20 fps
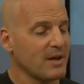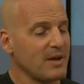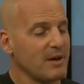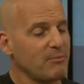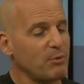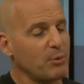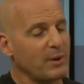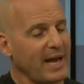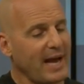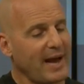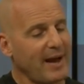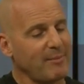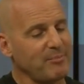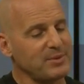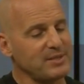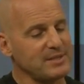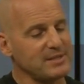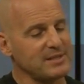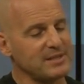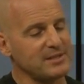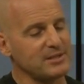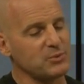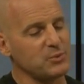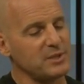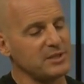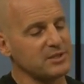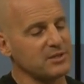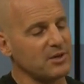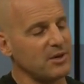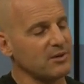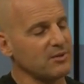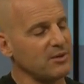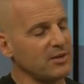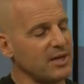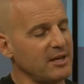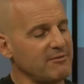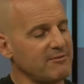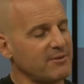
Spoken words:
But what happens is we start looking